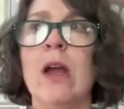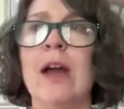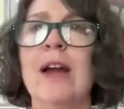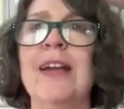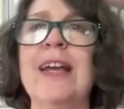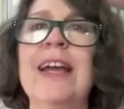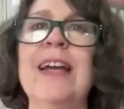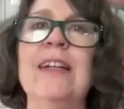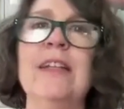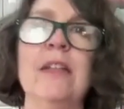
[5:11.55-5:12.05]

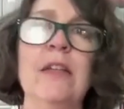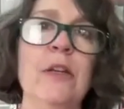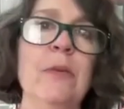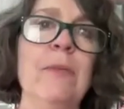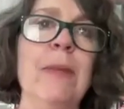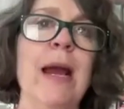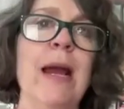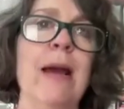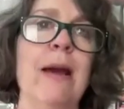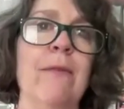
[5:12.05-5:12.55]
again, you
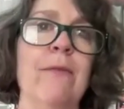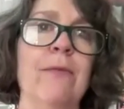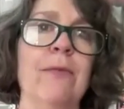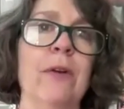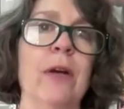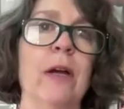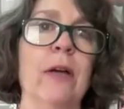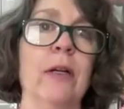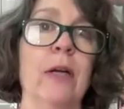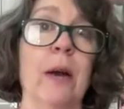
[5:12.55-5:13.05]
may have
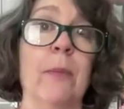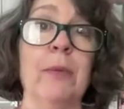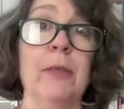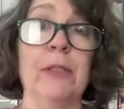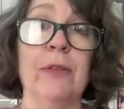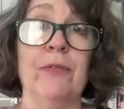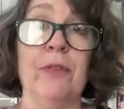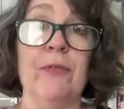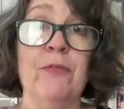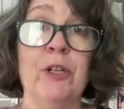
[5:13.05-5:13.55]
a couple
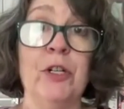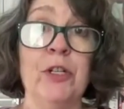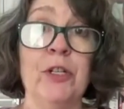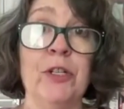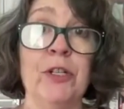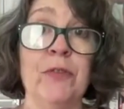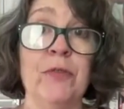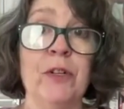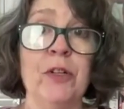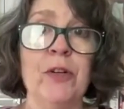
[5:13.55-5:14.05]
different
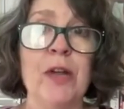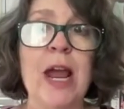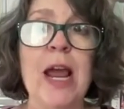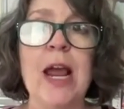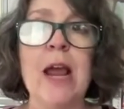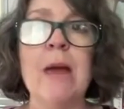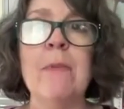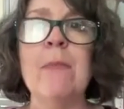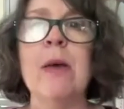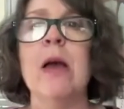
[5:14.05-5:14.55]
versions of your
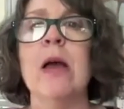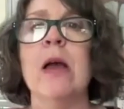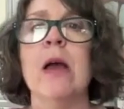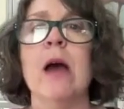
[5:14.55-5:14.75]
name.